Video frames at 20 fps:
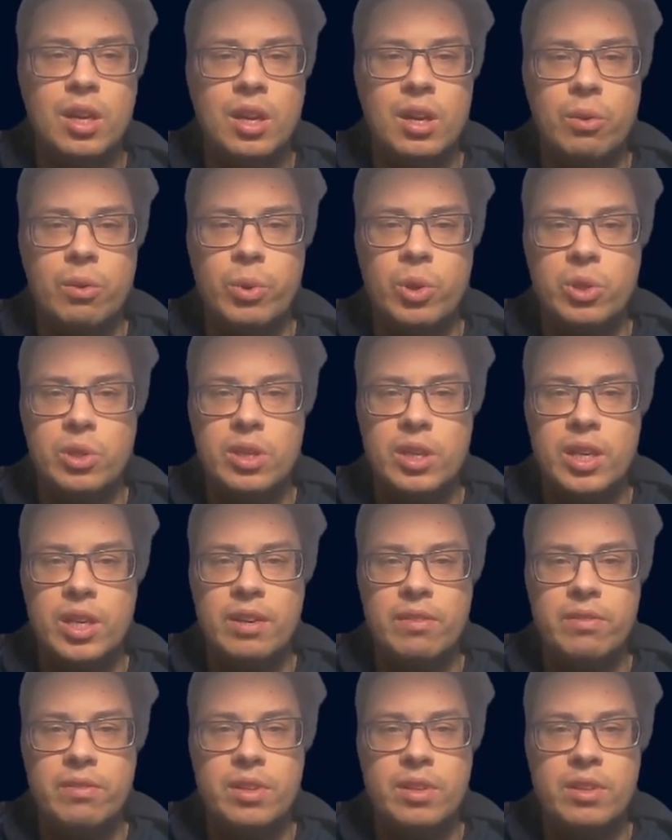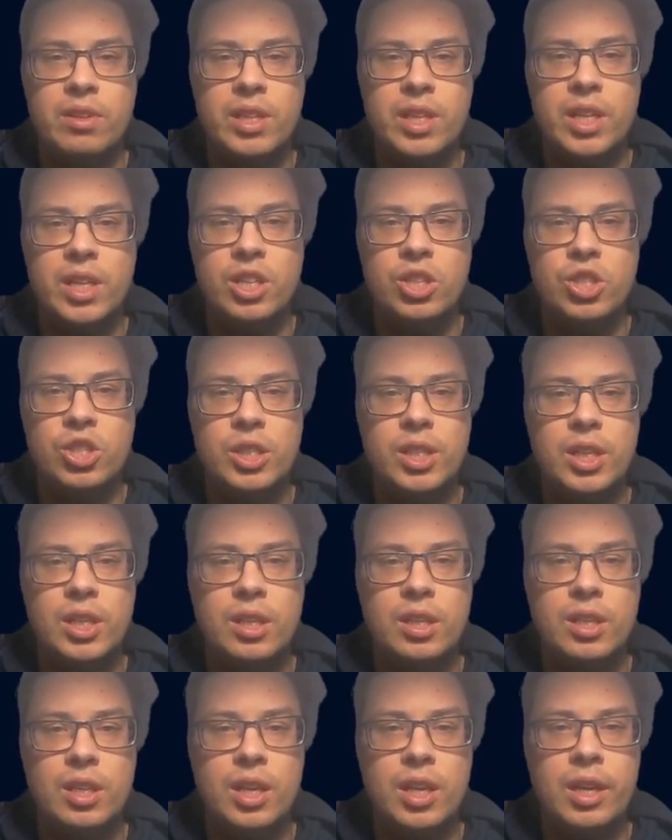We also have the
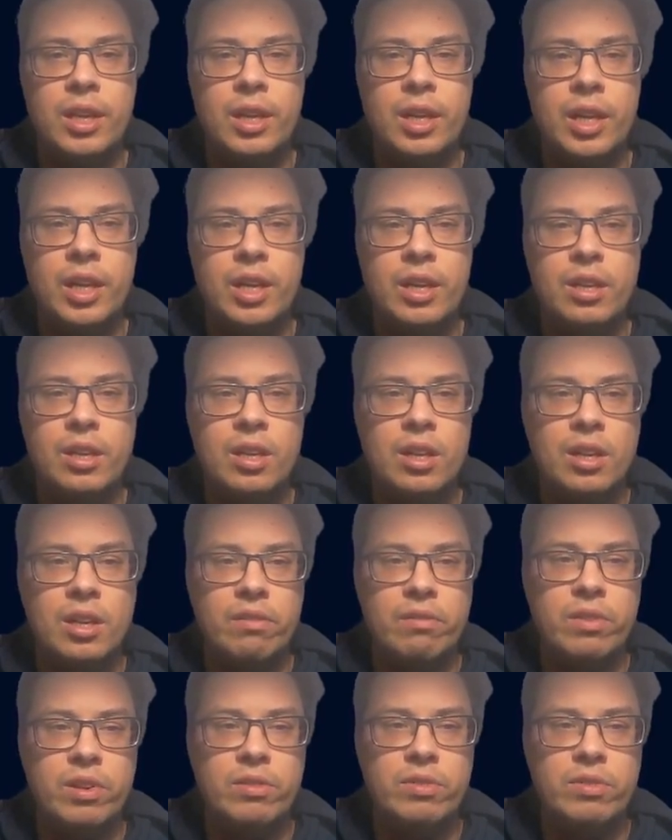GDN AI with